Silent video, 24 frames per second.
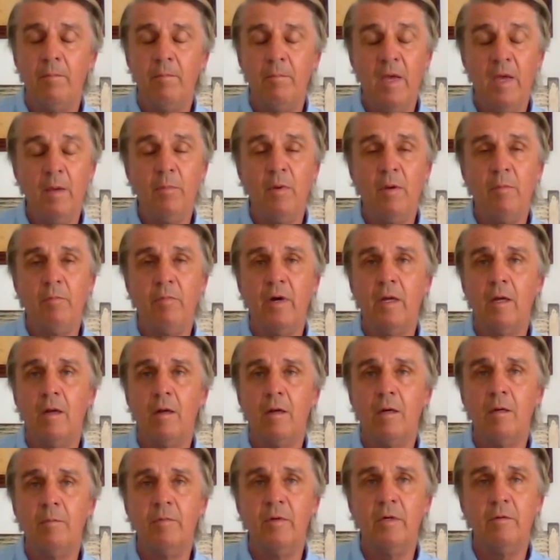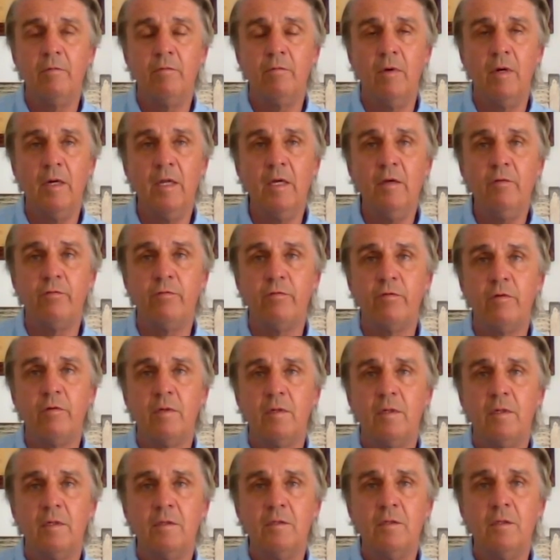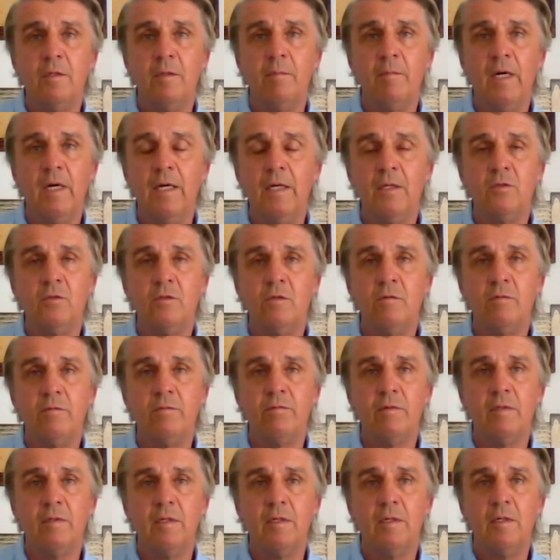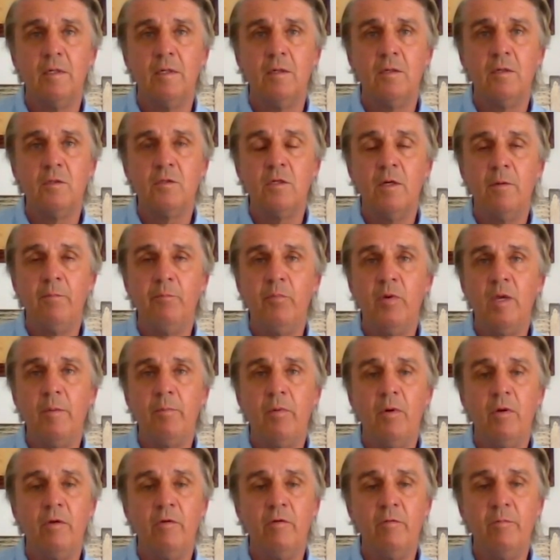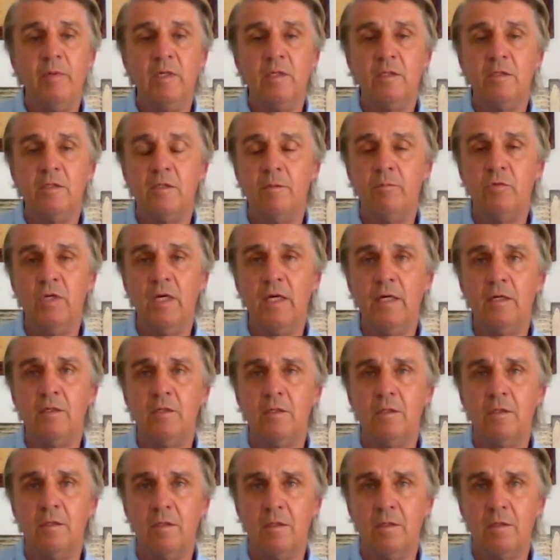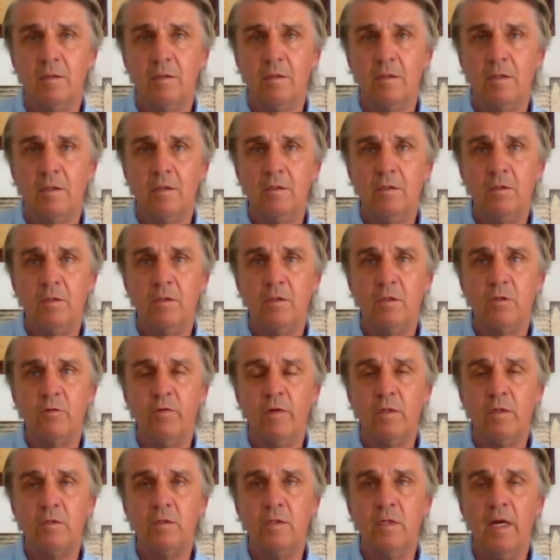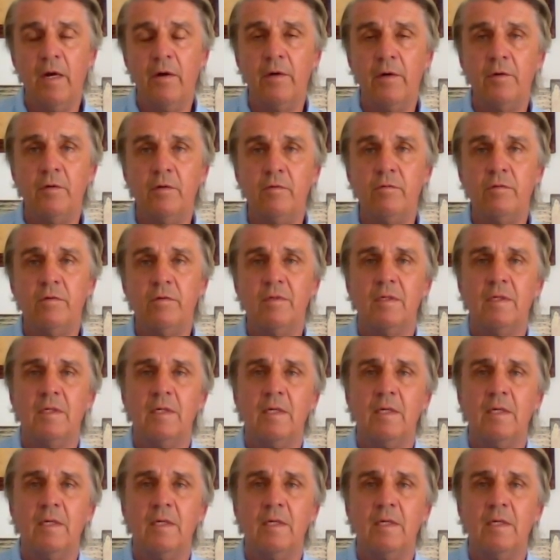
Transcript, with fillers: maybe bring a little bit of relief to the minds of some people who've been subjected to this false narrative,